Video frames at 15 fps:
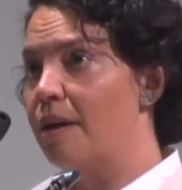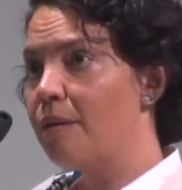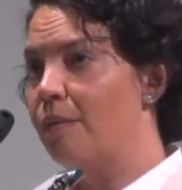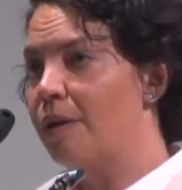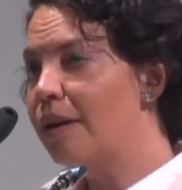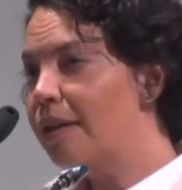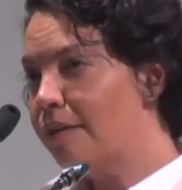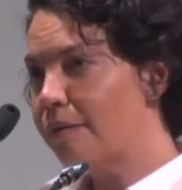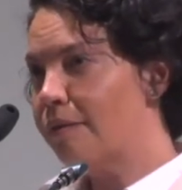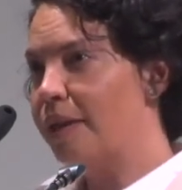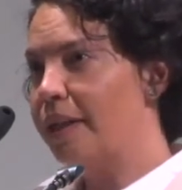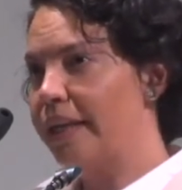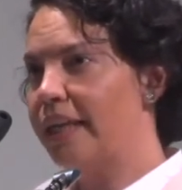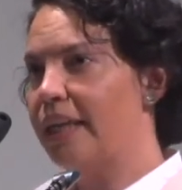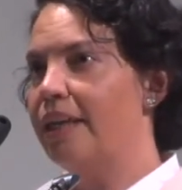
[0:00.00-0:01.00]
one of the
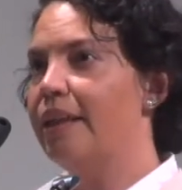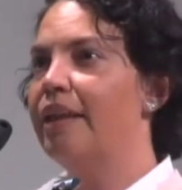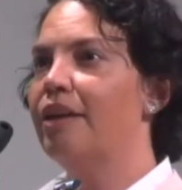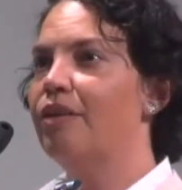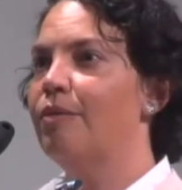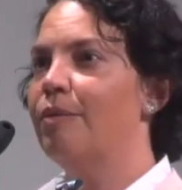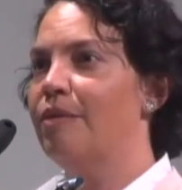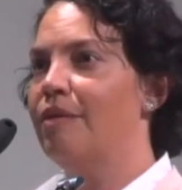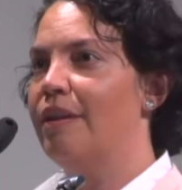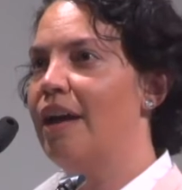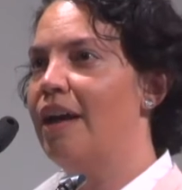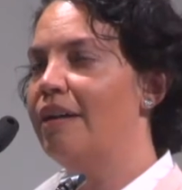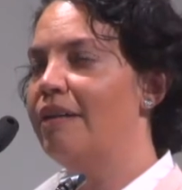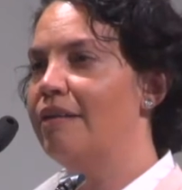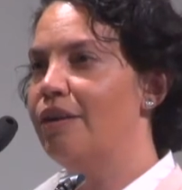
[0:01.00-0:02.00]
really key things was
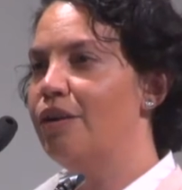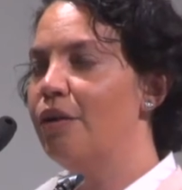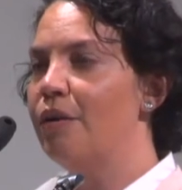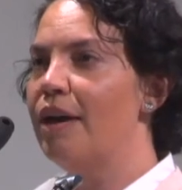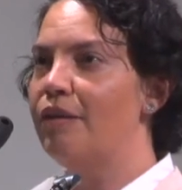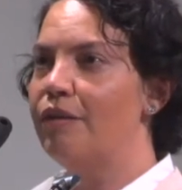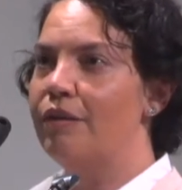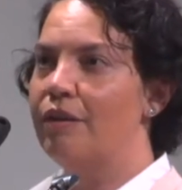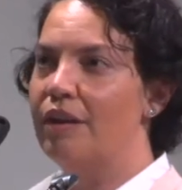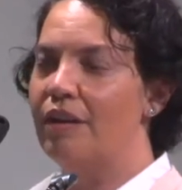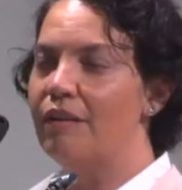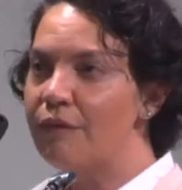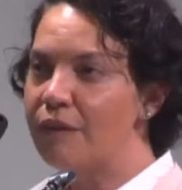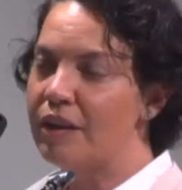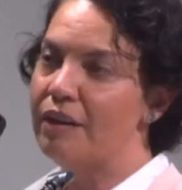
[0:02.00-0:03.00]
that you know as
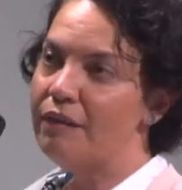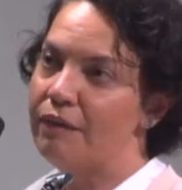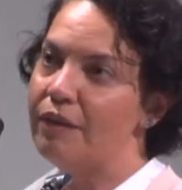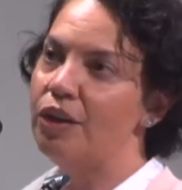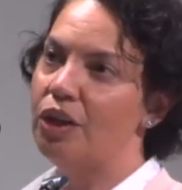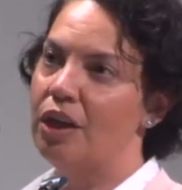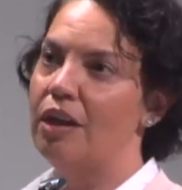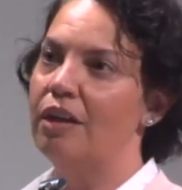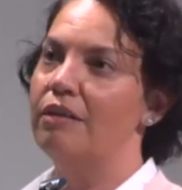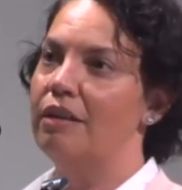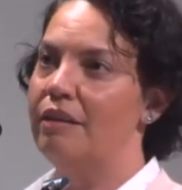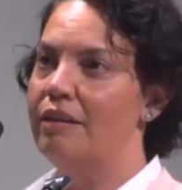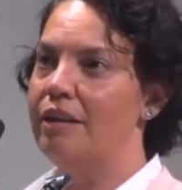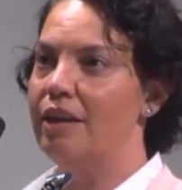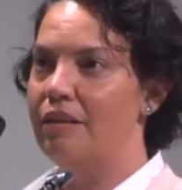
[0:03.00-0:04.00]
if if a child
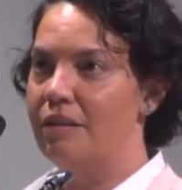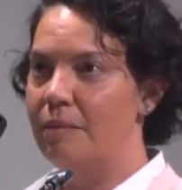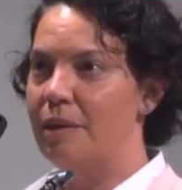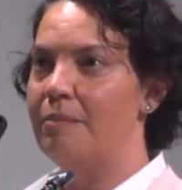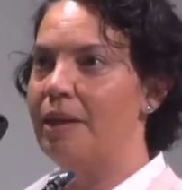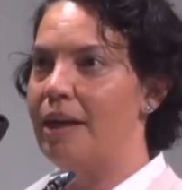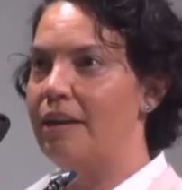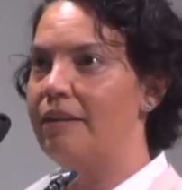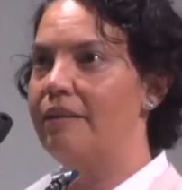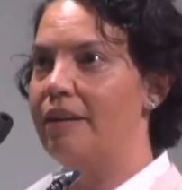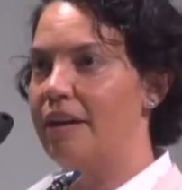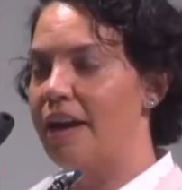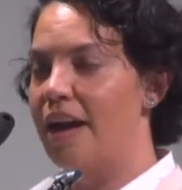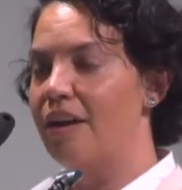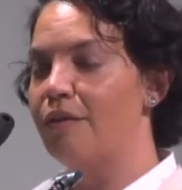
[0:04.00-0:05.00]
does need to be placed in
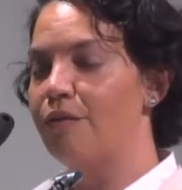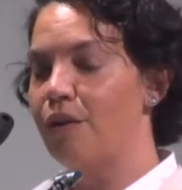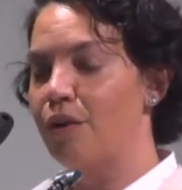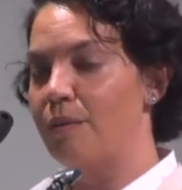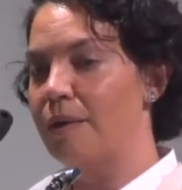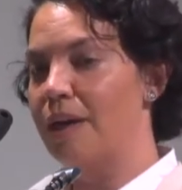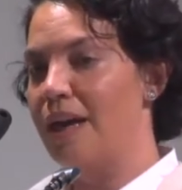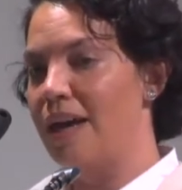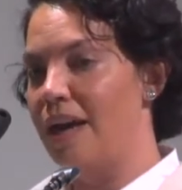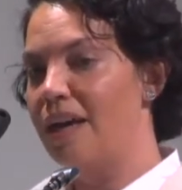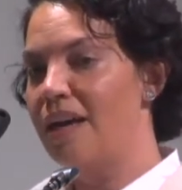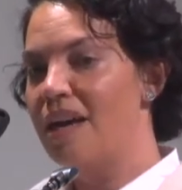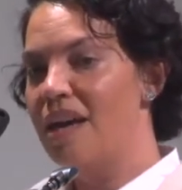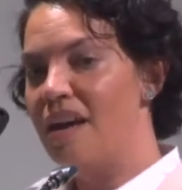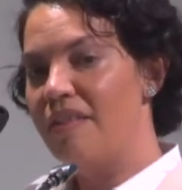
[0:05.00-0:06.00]
out of home care
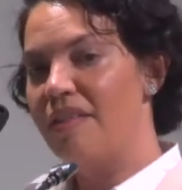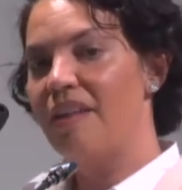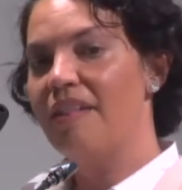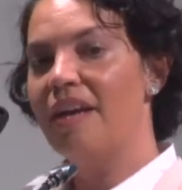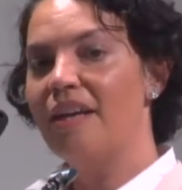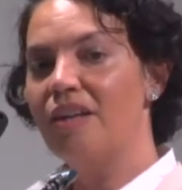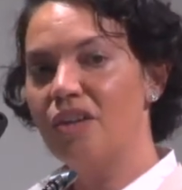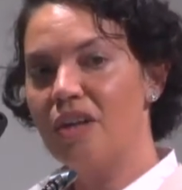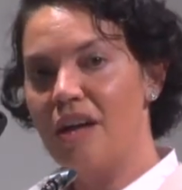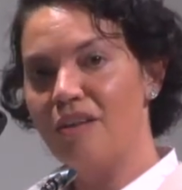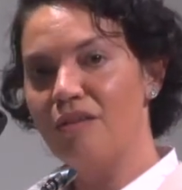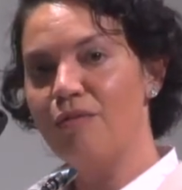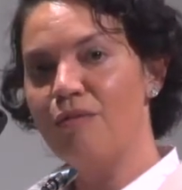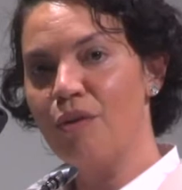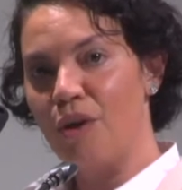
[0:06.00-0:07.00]
then that
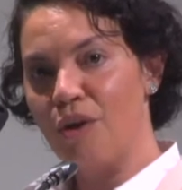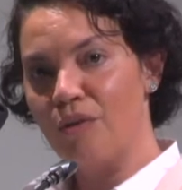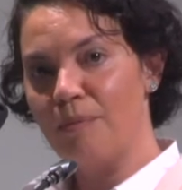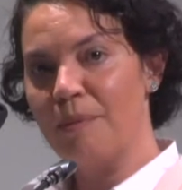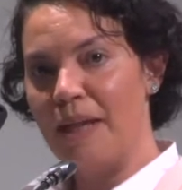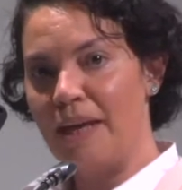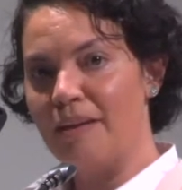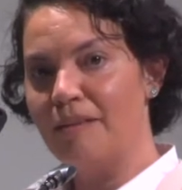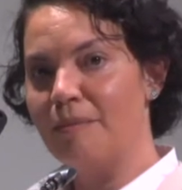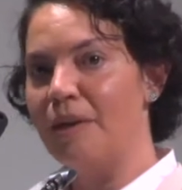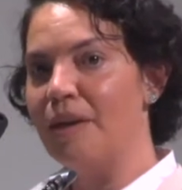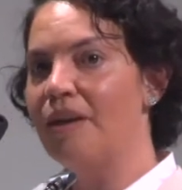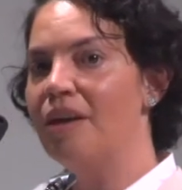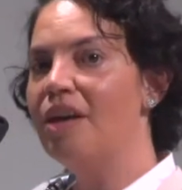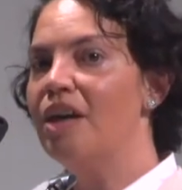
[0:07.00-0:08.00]
child's first
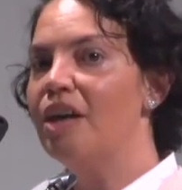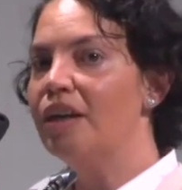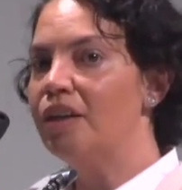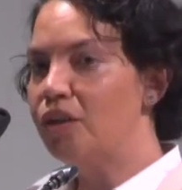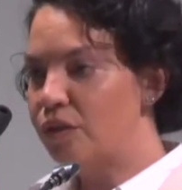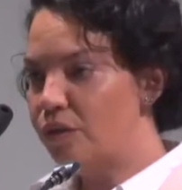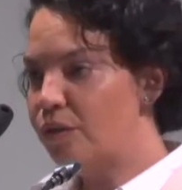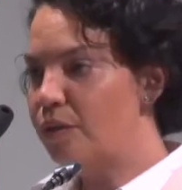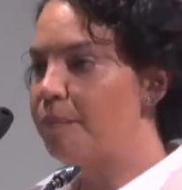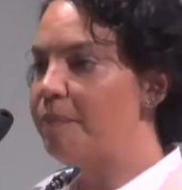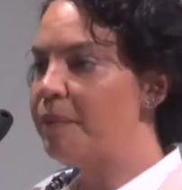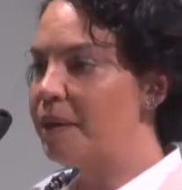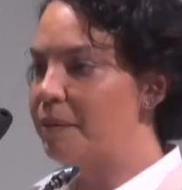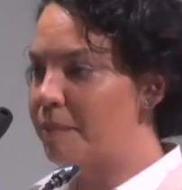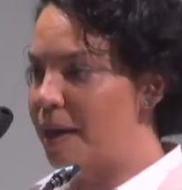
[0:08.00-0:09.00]
placement should
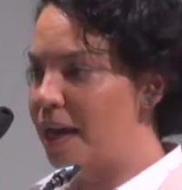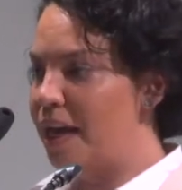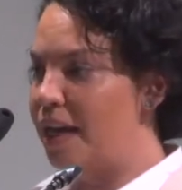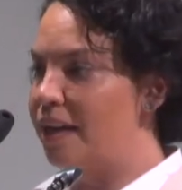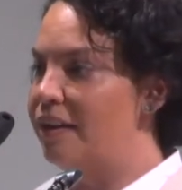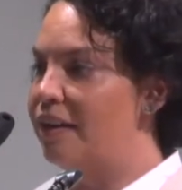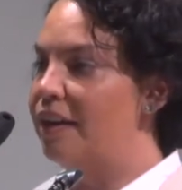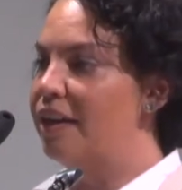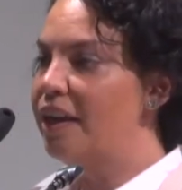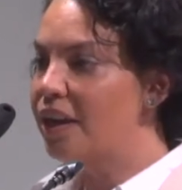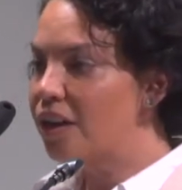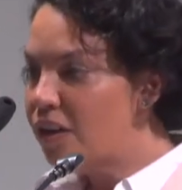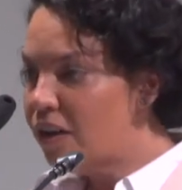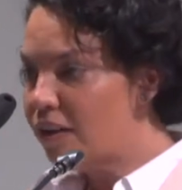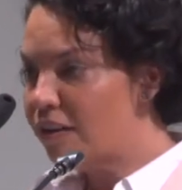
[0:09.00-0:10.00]
be made
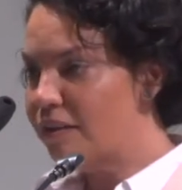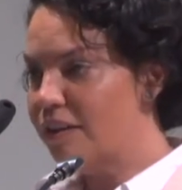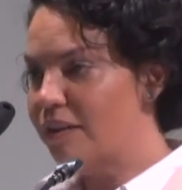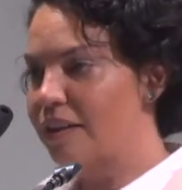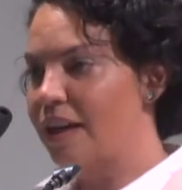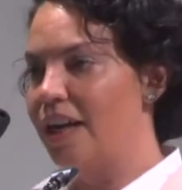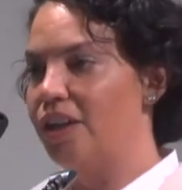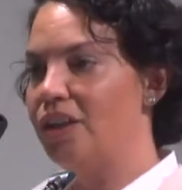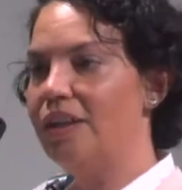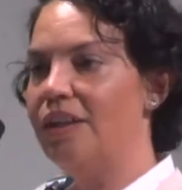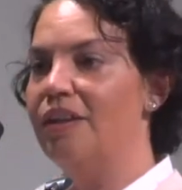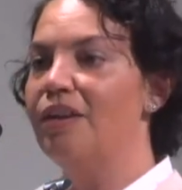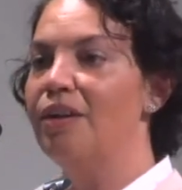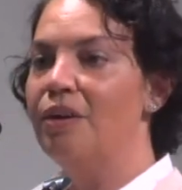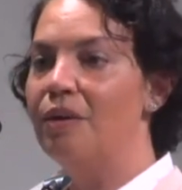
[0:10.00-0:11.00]
in
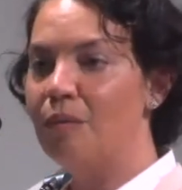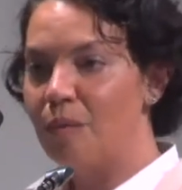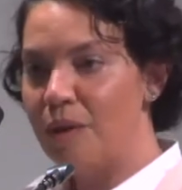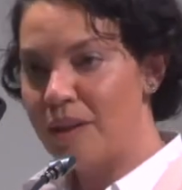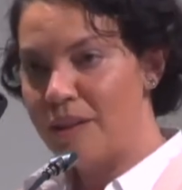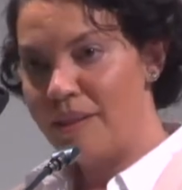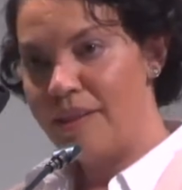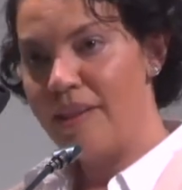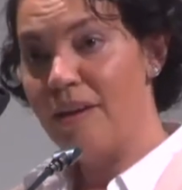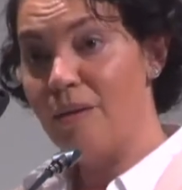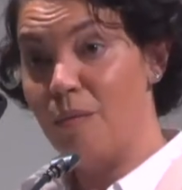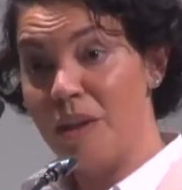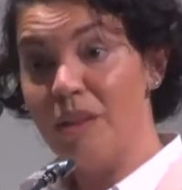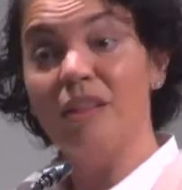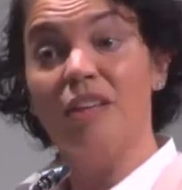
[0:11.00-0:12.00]
consultation with the,
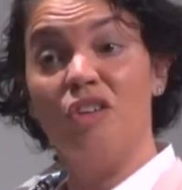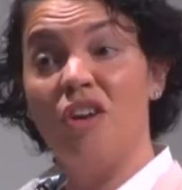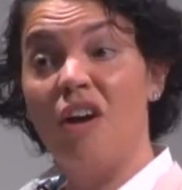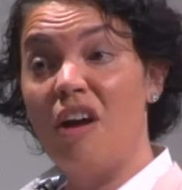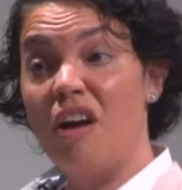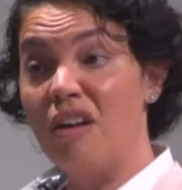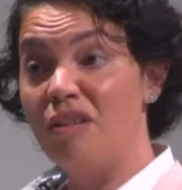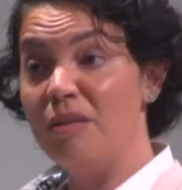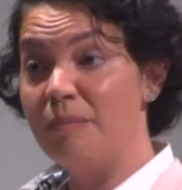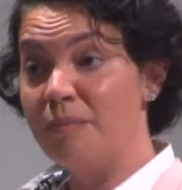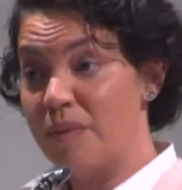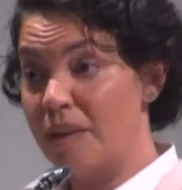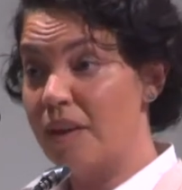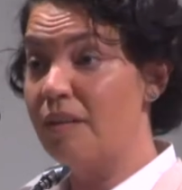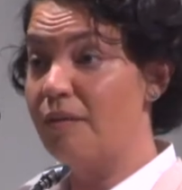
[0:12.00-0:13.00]
with the child
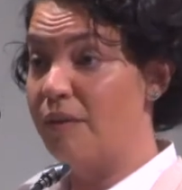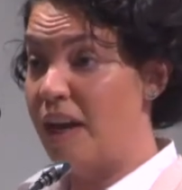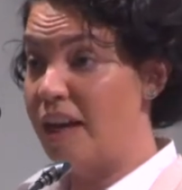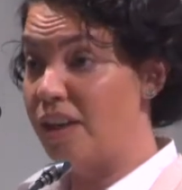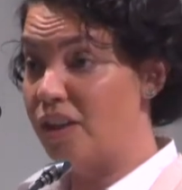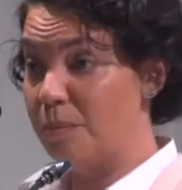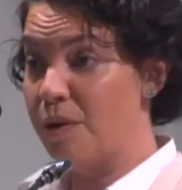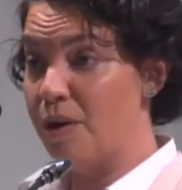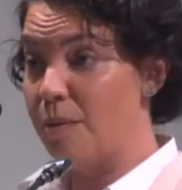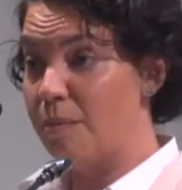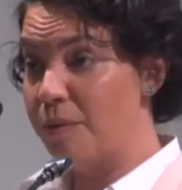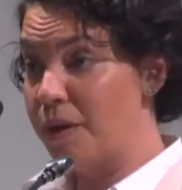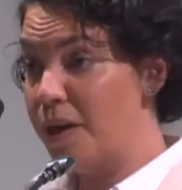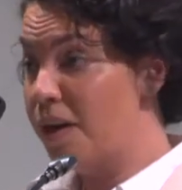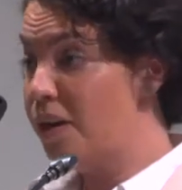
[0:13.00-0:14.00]
if age
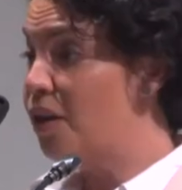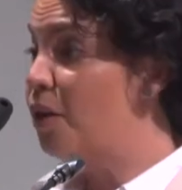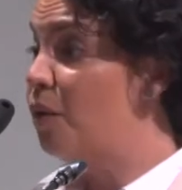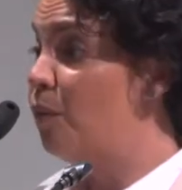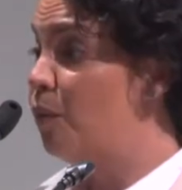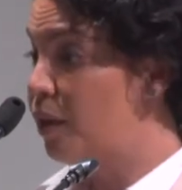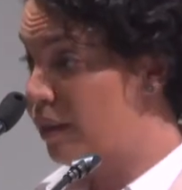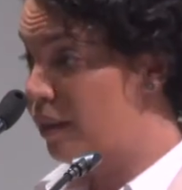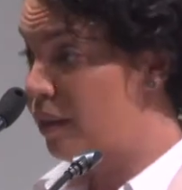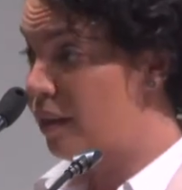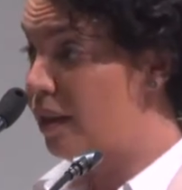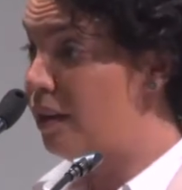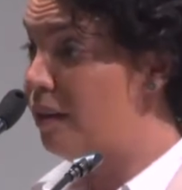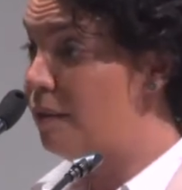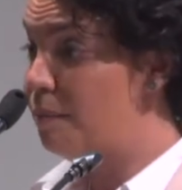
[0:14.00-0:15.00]
appropriate with
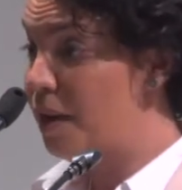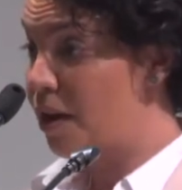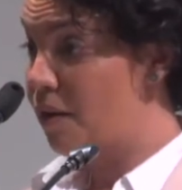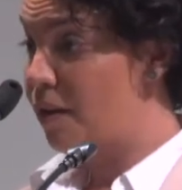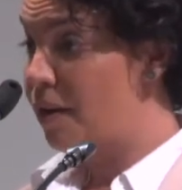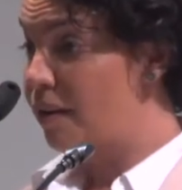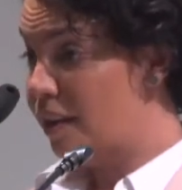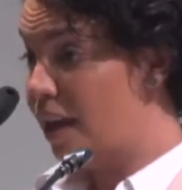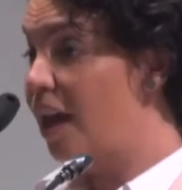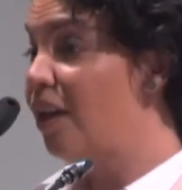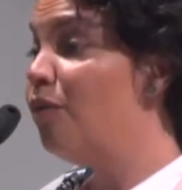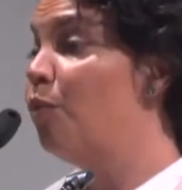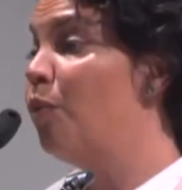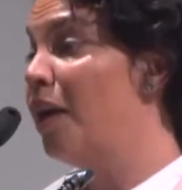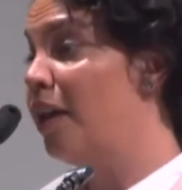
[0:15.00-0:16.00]
the parents as
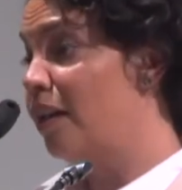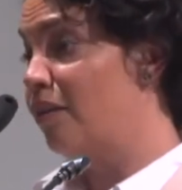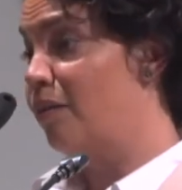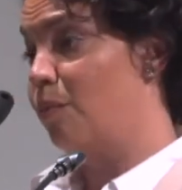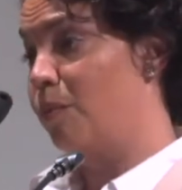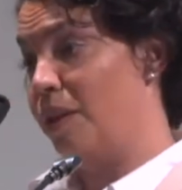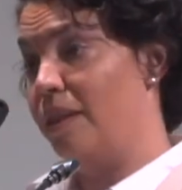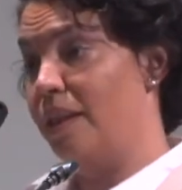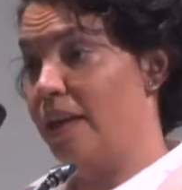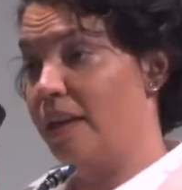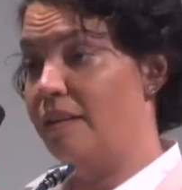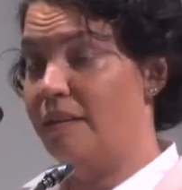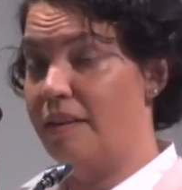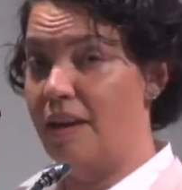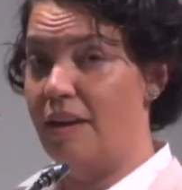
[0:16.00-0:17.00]
well as with the
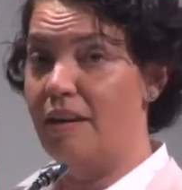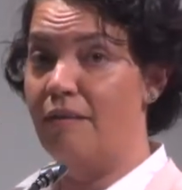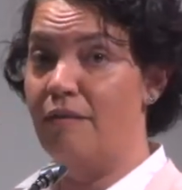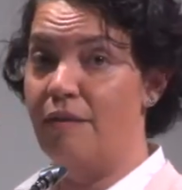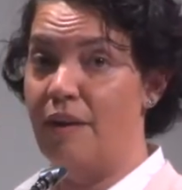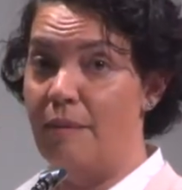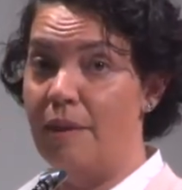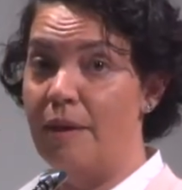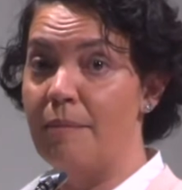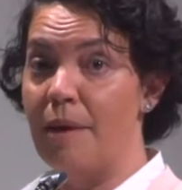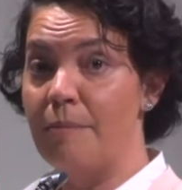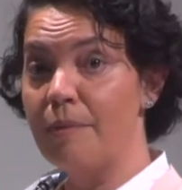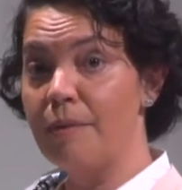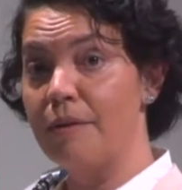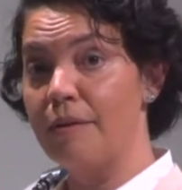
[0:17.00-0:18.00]
extended family
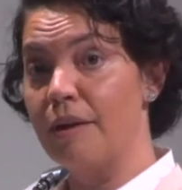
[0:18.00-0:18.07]
members.